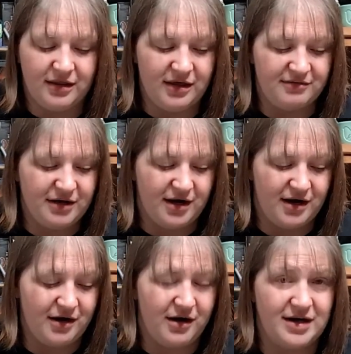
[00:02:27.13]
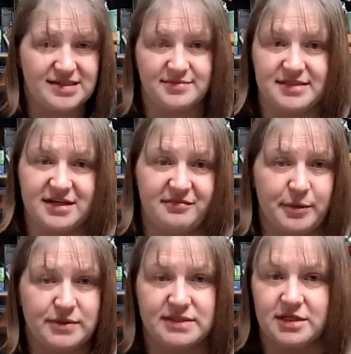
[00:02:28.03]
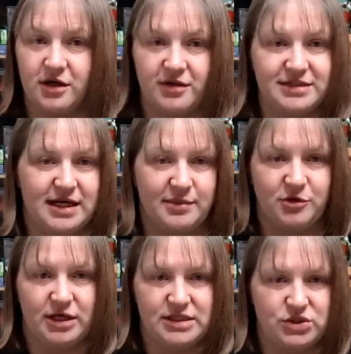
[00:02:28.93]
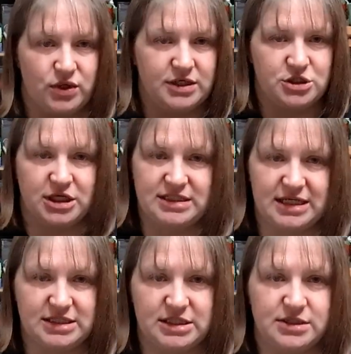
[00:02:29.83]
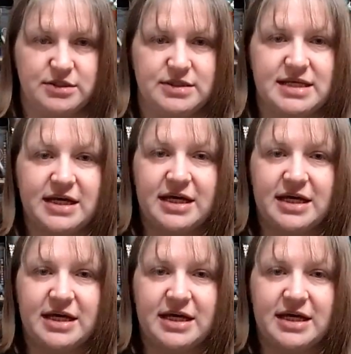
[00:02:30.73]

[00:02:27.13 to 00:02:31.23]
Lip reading: They've got awesome stuff posted all the time. Great stories, great tattoos.